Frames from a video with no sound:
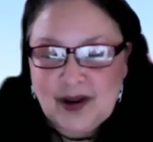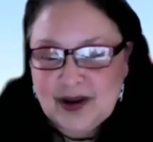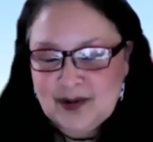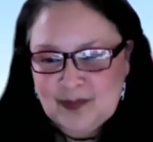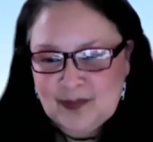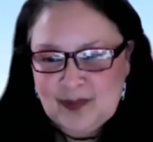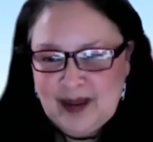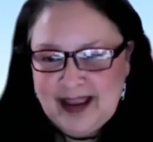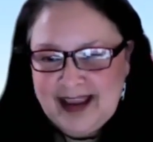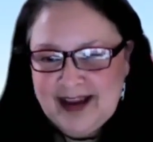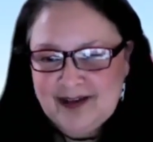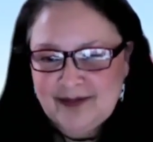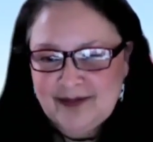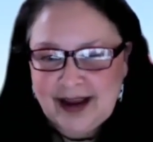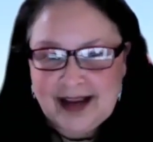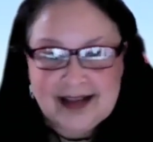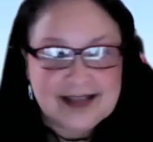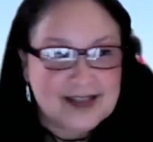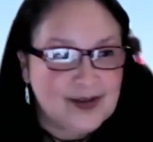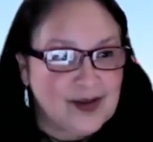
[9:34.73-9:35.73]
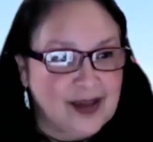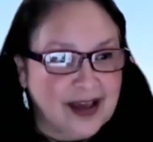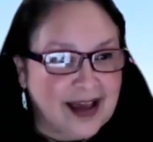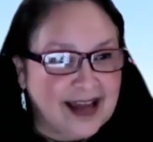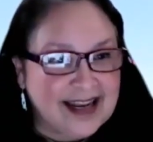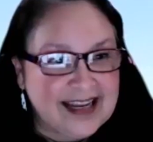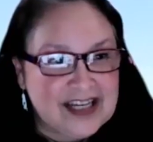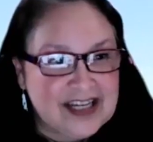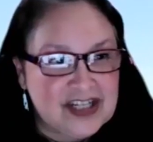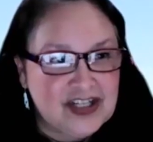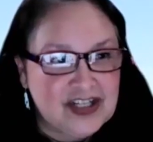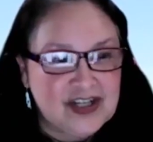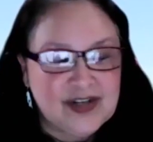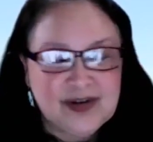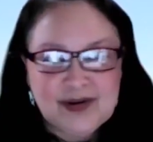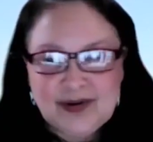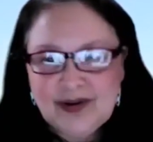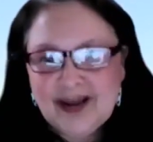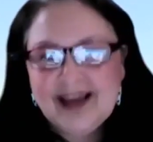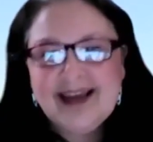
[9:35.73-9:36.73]
way, right? So you got an
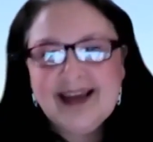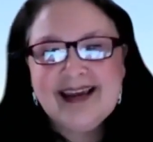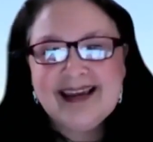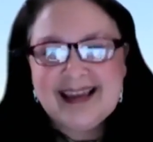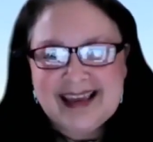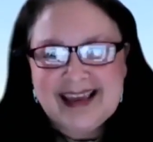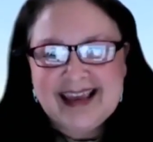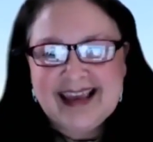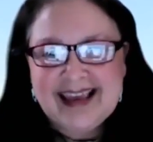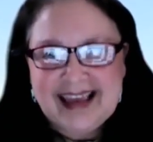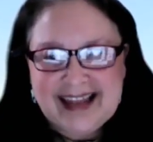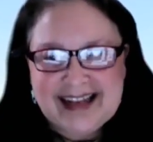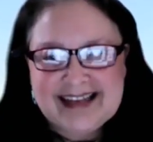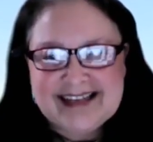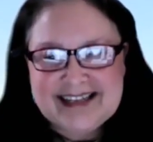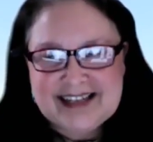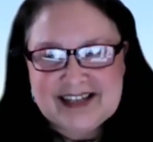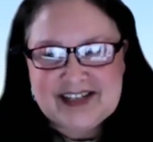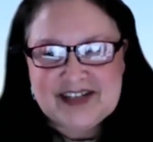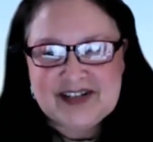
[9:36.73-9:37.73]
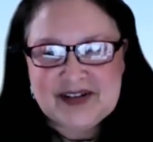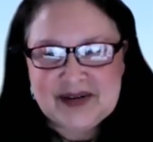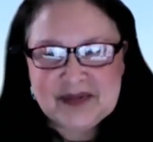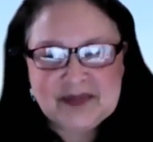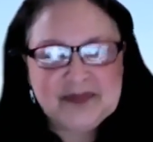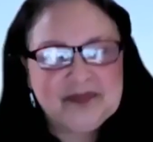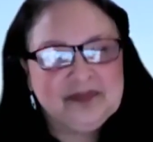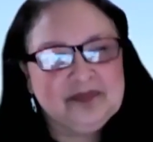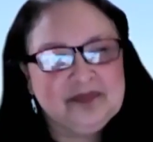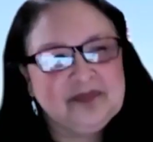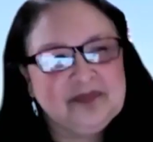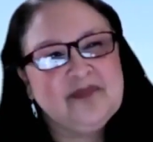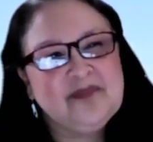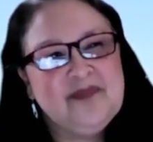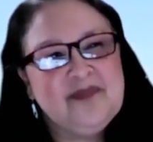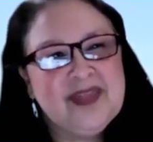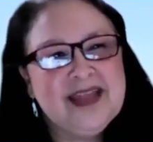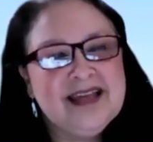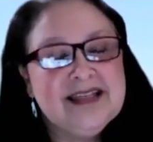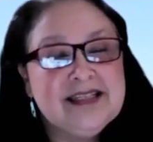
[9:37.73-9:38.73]
issue, get a tissue.
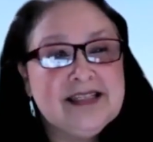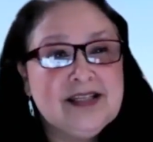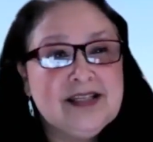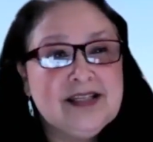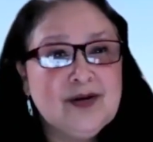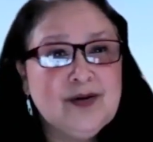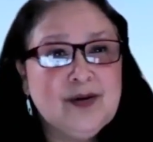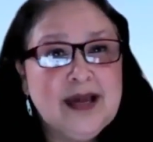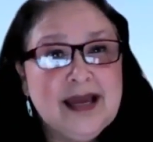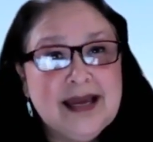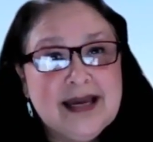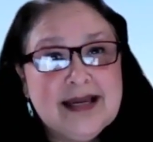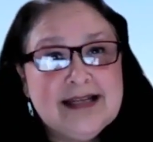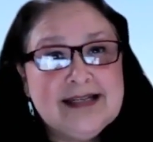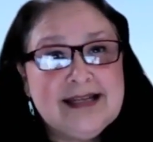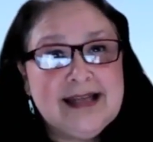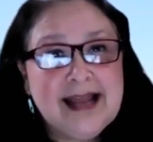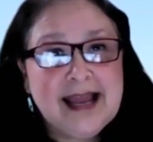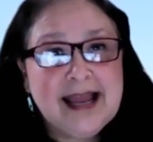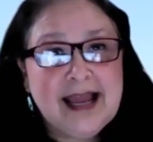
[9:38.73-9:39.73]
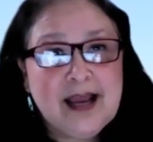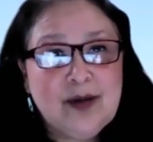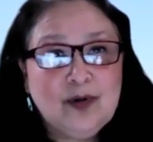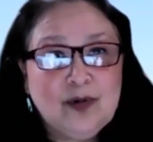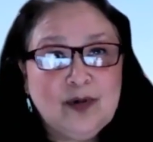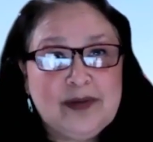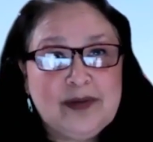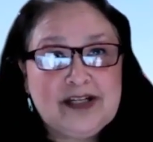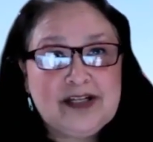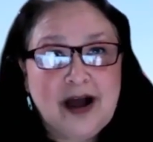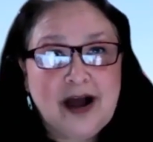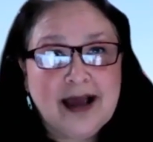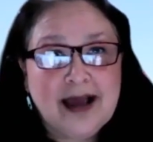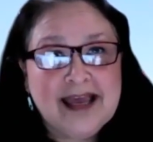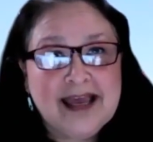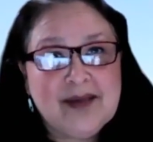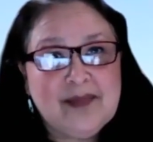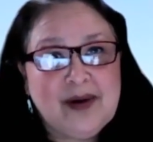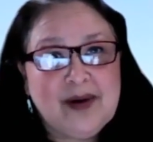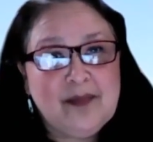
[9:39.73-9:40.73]
So today we'll be
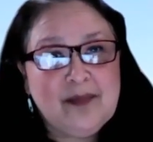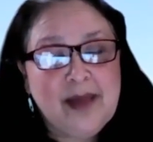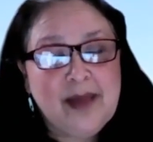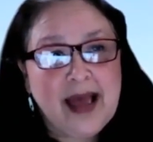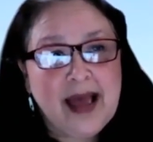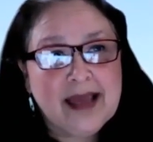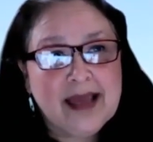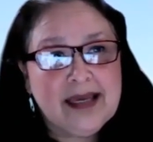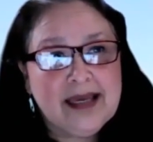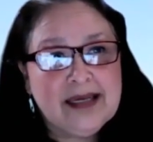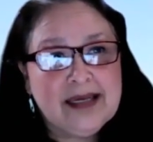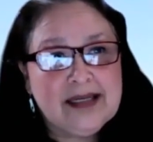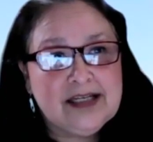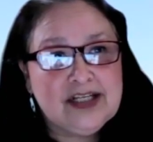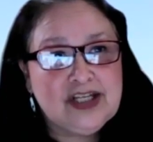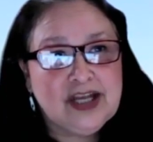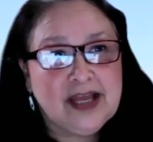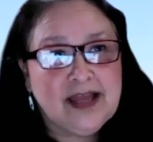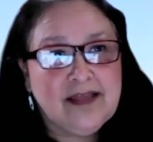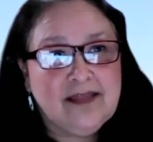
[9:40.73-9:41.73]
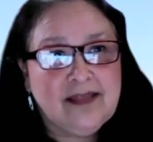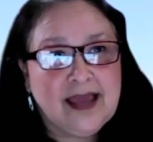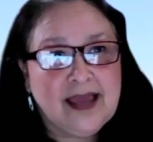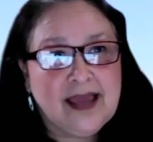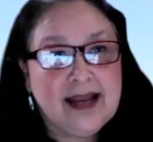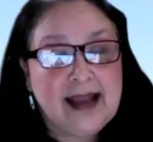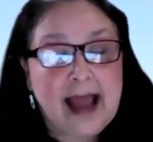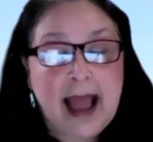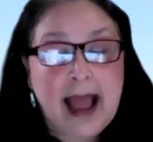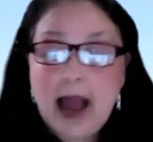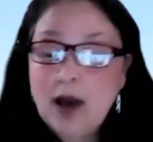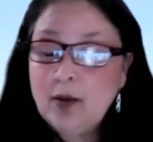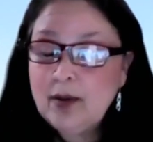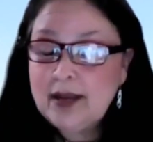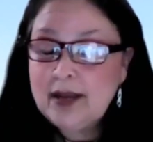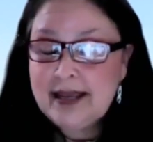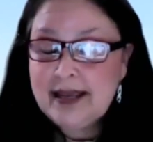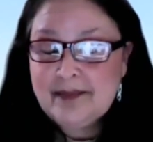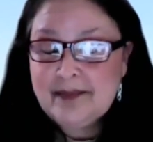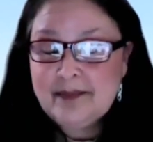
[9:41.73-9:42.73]
talking about baggage, and then how
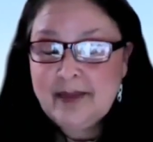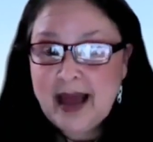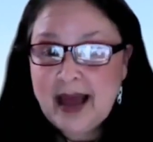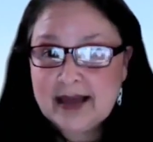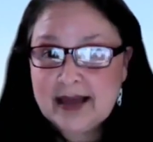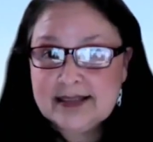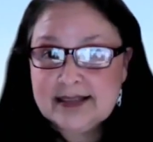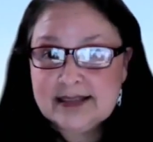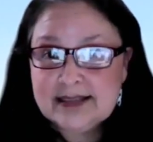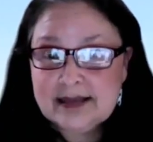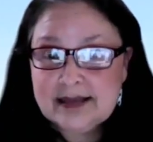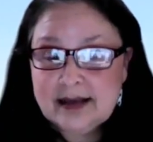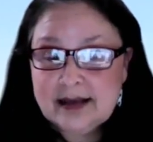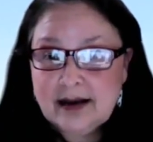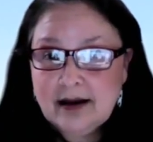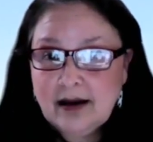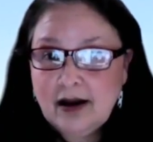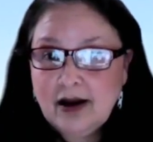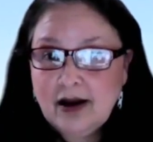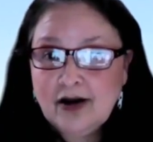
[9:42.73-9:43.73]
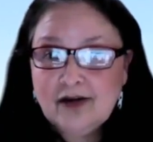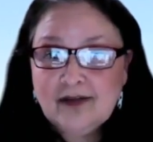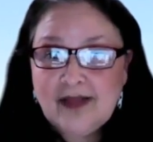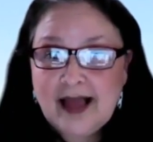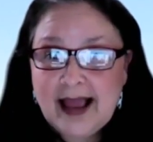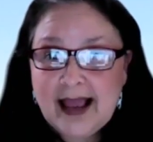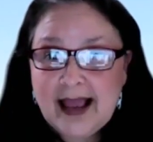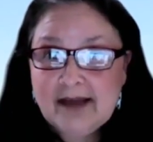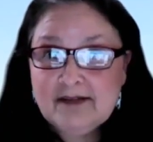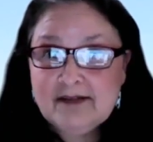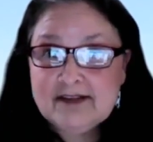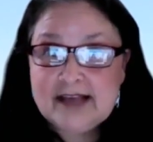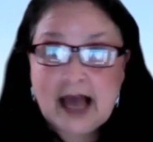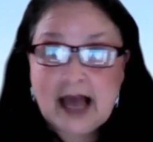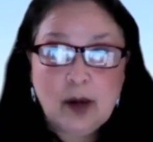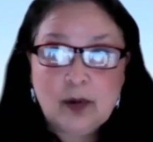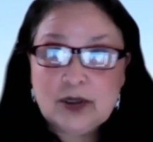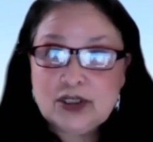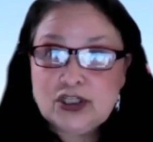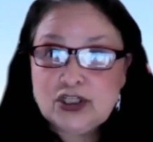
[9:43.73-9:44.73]
it impacts our lives,
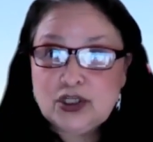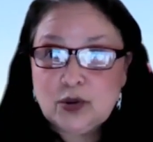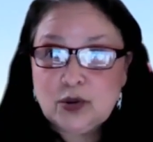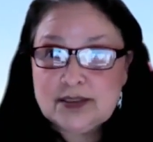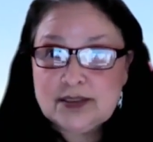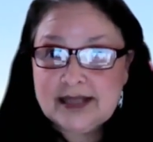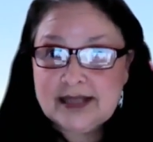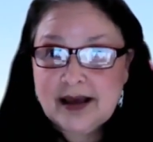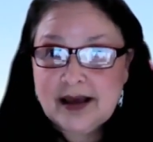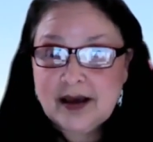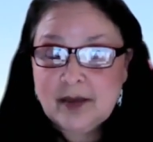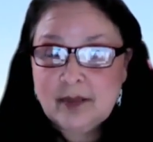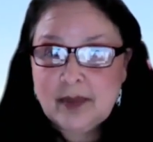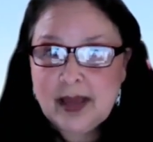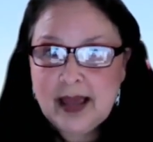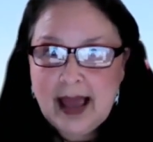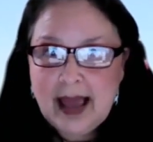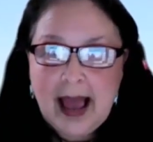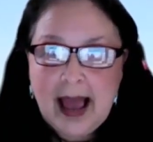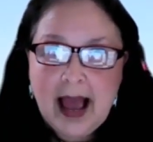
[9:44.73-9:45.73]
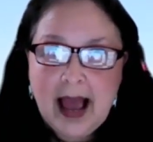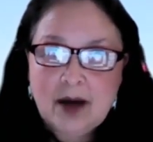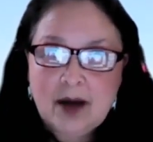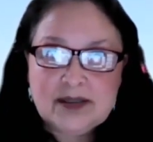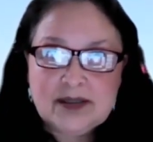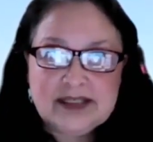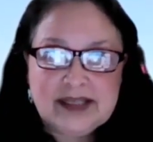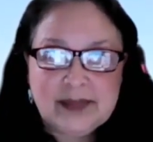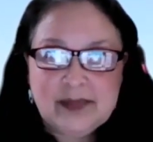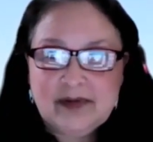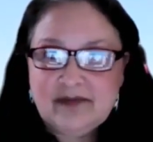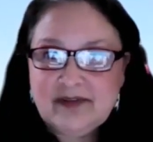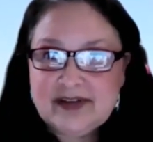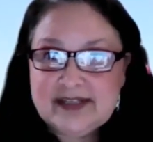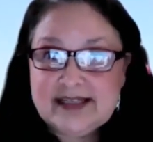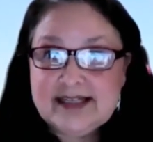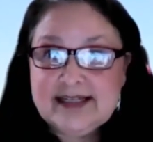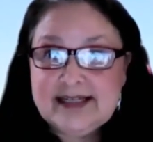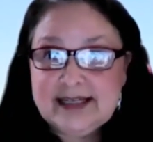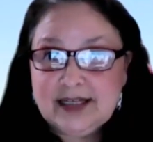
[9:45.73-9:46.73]
how it shows up, how some of
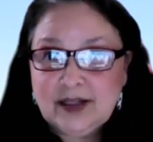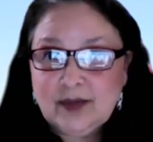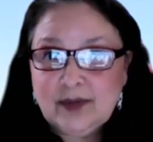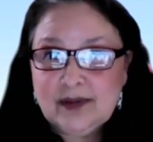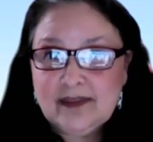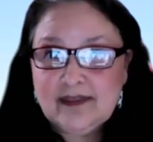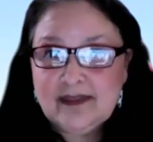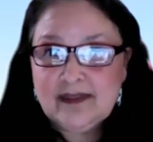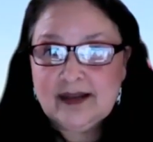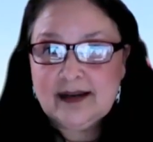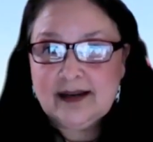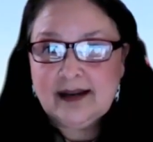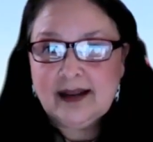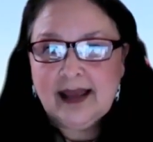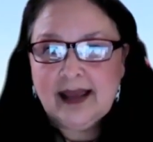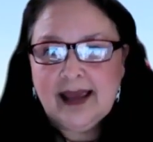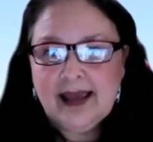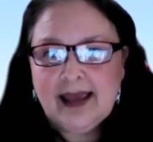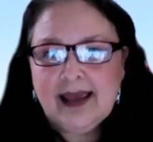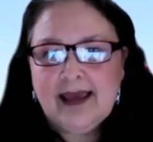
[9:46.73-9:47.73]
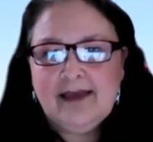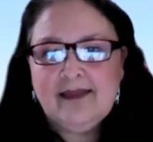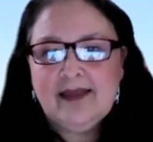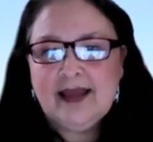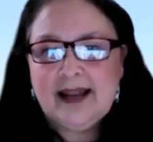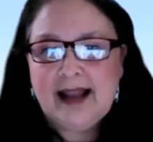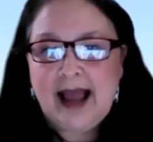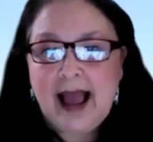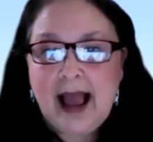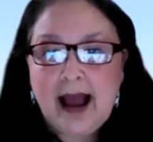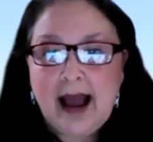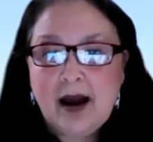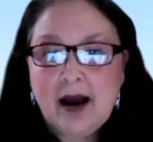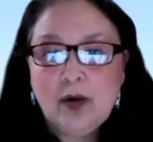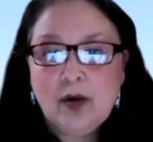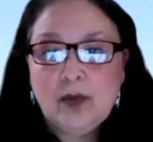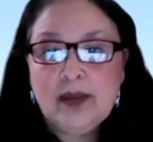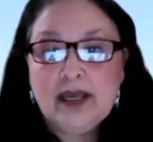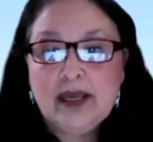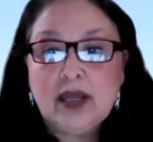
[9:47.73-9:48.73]
us deal with it, and then how
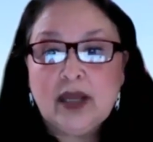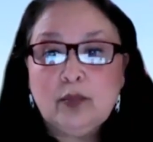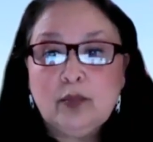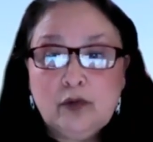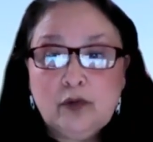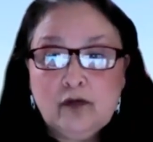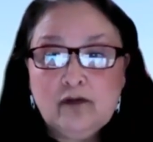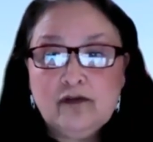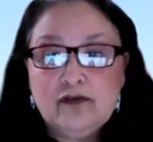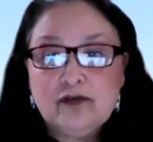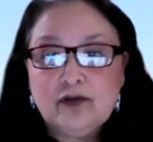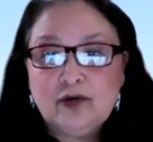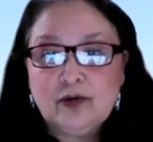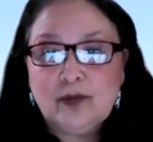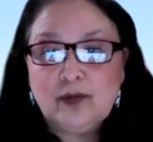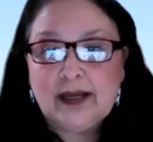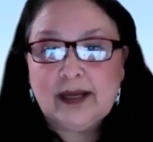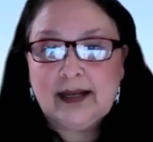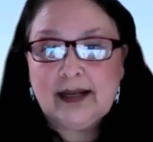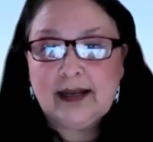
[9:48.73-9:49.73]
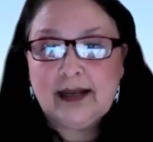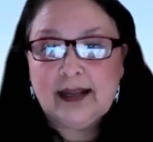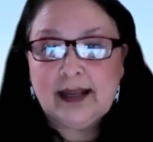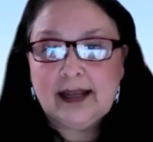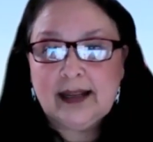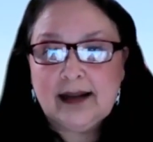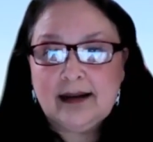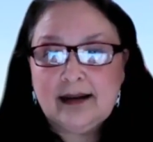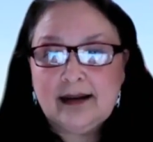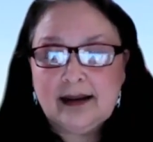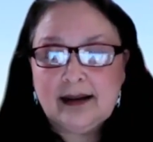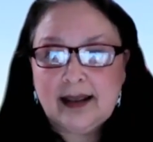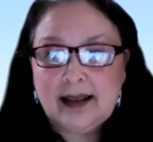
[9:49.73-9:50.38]
we can move through it in